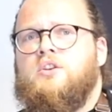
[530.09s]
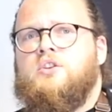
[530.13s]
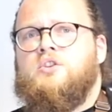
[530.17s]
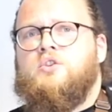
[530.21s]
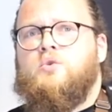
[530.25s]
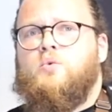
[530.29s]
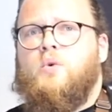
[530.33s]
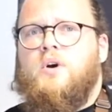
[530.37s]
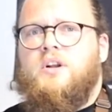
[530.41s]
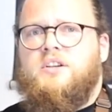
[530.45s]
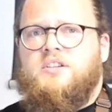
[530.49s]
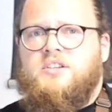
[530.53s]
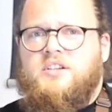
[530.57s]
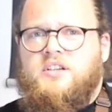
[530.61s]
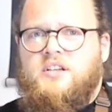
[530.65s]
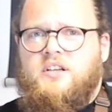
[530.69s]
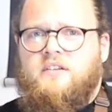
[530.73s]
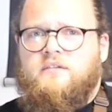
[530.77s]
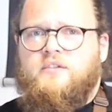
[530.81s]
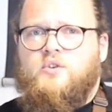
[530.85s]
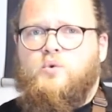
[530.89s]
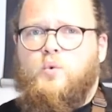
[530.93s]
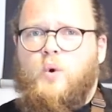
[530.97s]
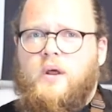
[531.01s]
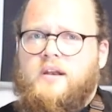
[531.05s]
to
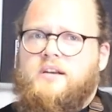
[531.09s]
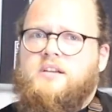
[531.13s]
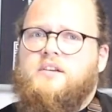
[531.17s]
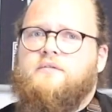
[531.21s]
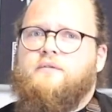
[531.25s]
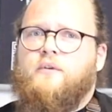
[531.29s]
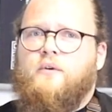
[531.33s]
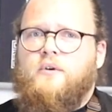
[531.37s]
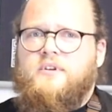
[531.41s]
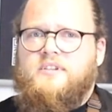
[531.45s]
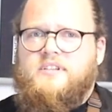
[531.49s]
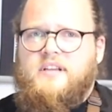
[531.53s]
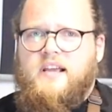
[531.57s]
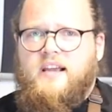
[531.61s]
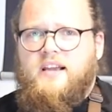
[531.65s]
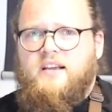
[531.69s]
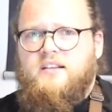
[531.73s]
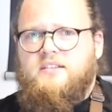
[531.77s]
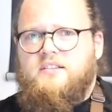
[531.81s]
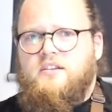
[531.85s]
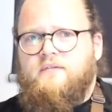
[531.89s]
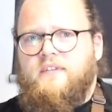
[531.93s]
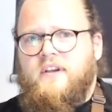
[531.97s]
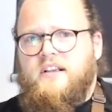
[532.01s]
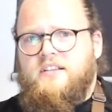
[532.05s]
achieve 24
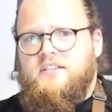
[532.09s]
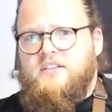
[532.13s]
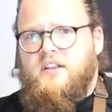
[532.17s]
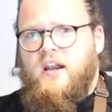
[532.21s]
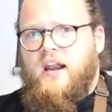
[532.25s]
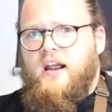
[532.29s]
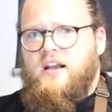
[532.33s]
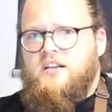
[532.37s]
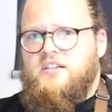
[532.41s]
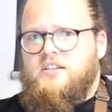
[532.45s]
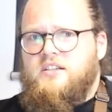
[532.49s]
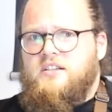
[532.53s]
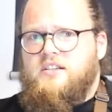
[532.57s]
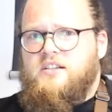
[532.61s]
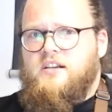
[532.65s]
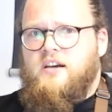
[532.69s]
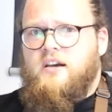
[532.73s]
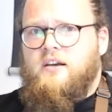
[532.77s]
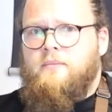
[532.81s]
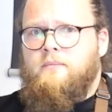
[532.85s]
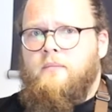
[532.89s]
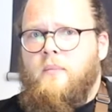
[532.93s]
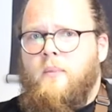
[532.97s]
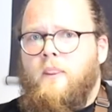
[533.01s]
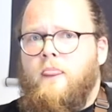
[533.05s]
seconds of extraction
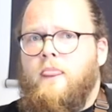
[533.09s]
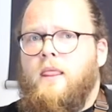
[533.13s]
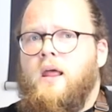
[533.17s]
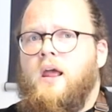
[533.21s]
time